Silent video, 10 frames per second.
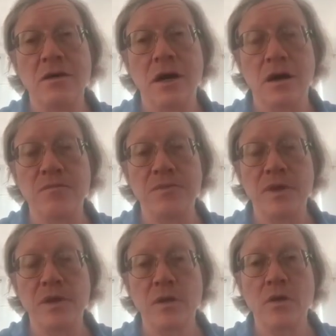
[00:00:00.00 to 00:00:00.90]
um,
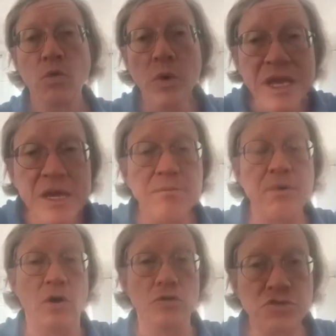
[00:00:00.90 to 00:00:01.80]
we
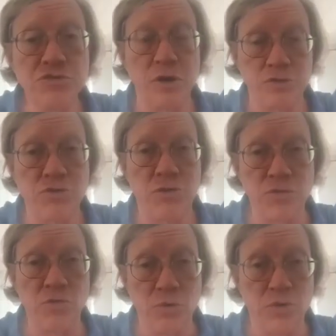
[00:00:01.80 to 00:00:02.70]
impose structure
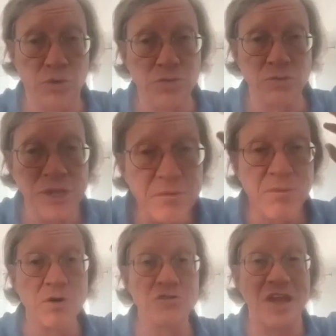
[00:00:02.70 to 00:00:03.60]
on the world. We
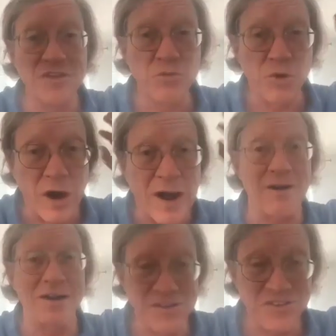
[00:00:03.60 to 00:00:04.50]
impose, as it were,
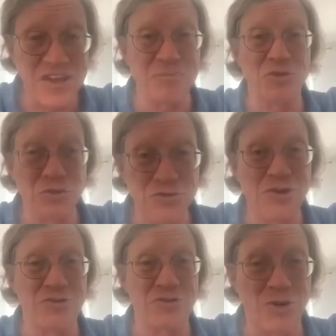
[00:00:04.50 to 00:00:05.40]
our conceptual
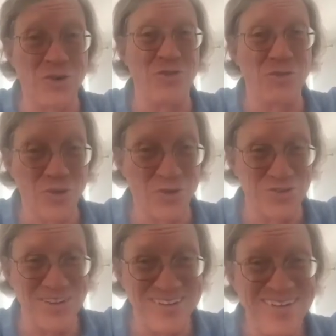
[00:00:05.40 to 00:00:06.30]
structure on the
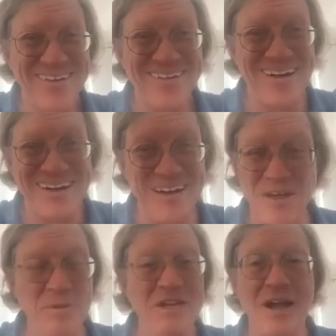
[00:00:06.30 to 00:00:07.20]
world, right?
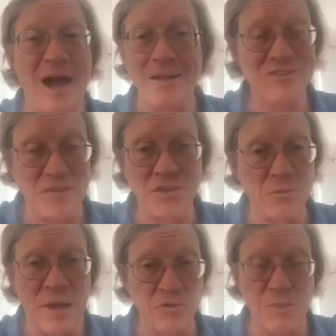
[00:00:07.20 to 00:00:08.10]
I mean, Kant said
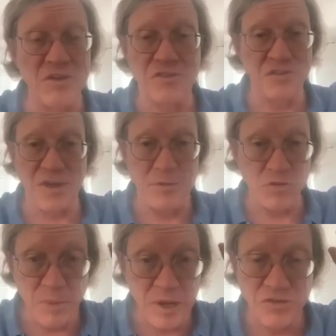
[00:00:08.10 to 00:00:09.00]
this about space and
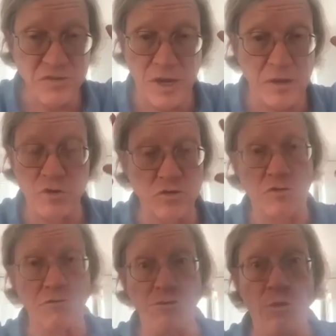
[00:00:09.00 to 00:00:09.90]
time. Space and time are
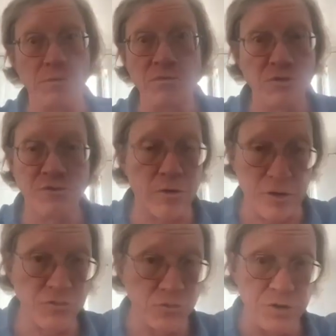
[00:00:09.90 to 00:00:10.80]
just the forms of
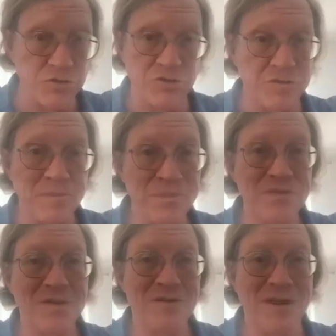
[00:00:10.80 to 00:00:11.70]
our intuition,
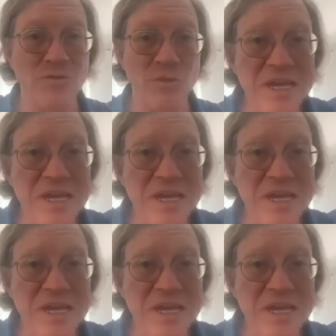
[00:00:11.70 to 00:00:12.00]
right?